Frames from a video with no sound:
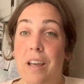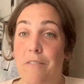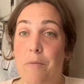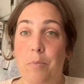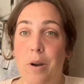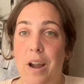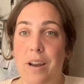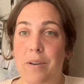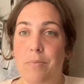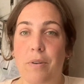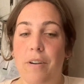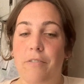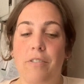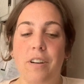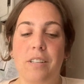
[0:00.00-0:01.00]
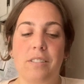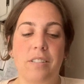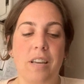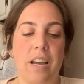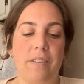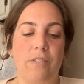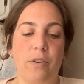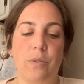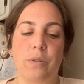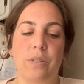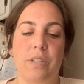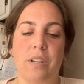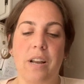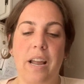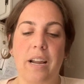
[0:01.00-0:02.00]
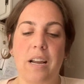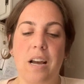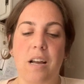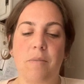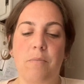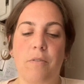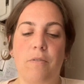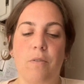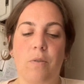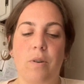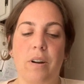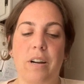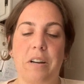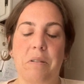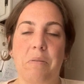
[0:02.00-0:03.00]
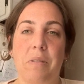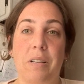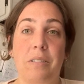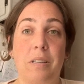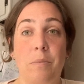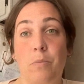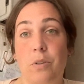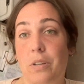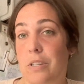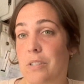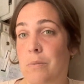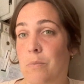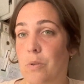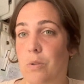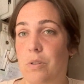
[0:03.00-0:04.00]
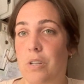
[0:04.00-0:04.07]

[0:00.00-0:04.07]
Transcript: a brand preference. I've used Nikon before and they seem really smooth